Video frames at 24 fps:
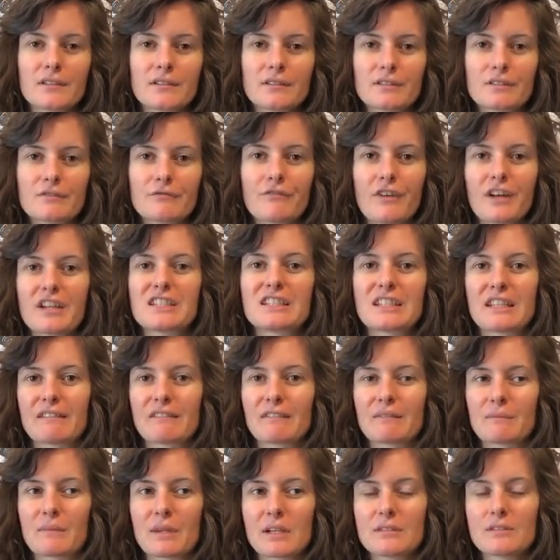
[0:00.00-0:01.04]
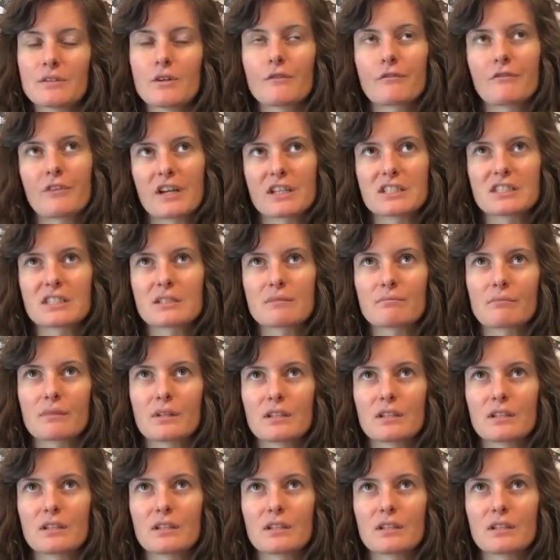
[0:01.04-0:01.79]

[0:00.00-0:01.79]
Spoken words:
fighting with not fighting,